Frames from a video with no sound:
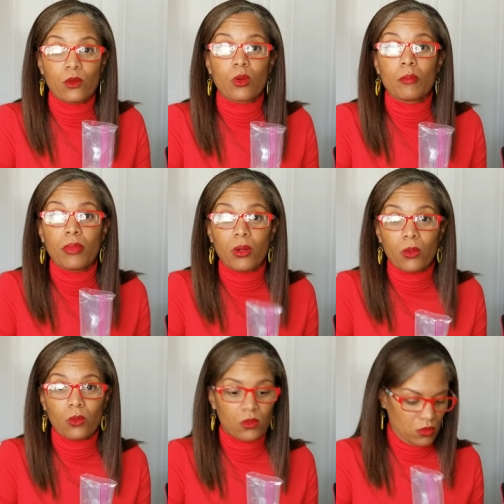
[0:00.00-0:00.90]
or
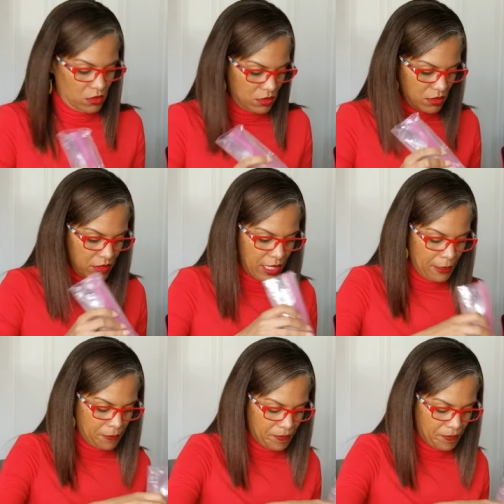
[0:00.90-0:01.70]
bowl, right?